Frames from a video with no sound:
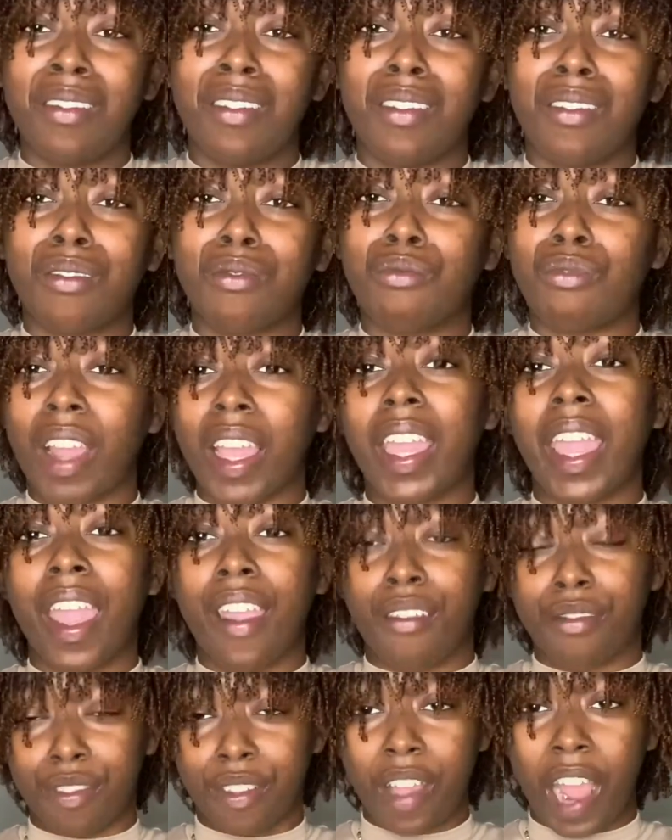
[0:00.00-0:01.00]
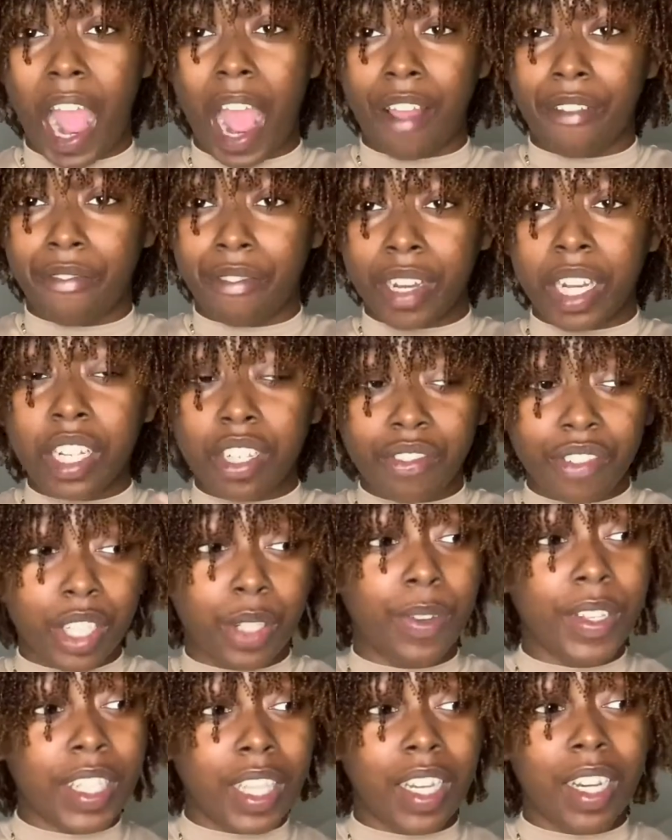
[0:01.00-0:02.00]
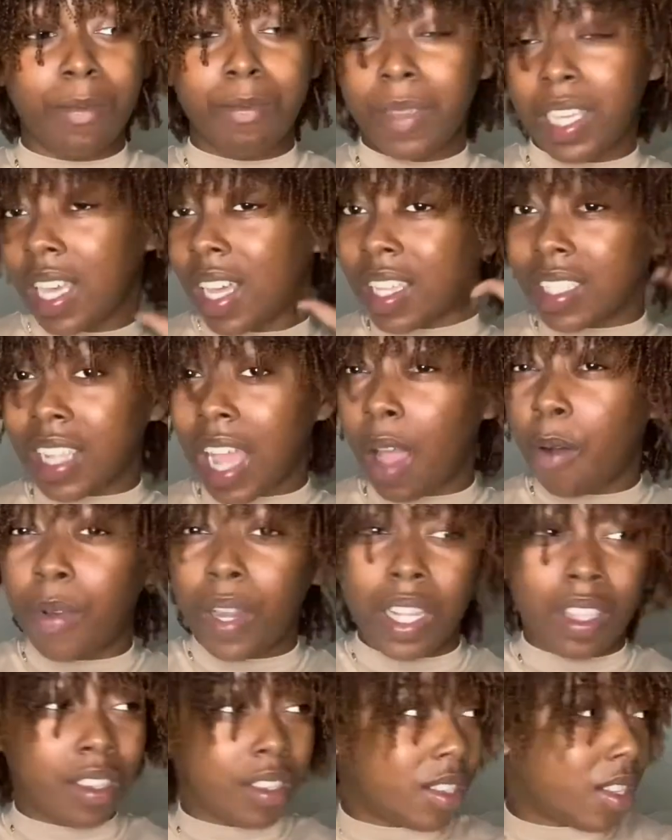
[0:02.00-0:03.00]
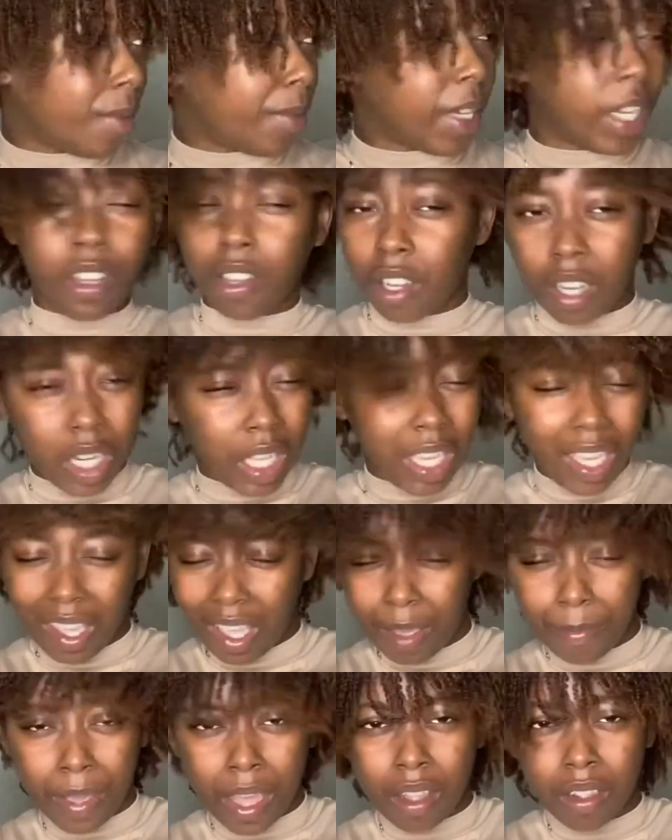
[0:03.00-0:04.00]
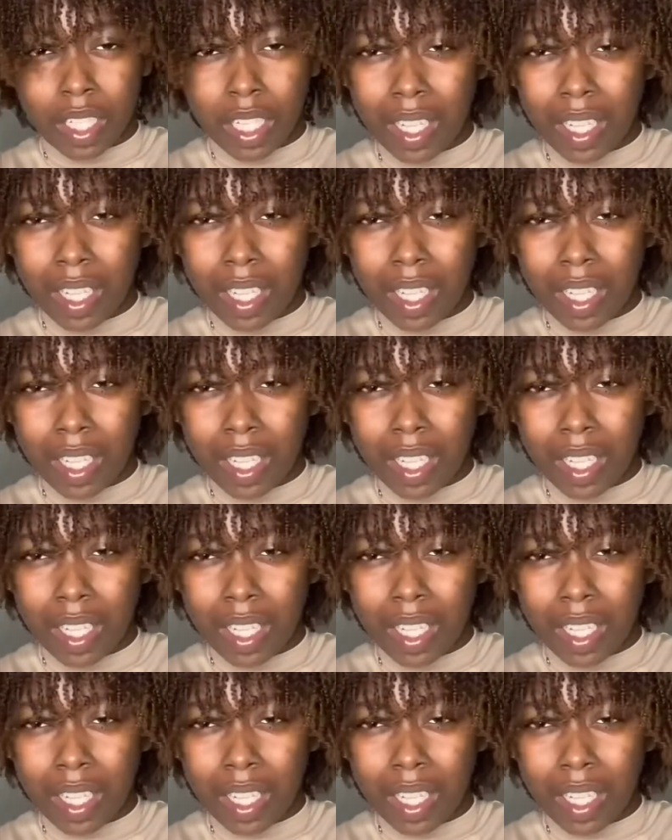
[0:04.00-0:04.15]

right after I finished retwisting it because I wanted it to be curly and bouncy.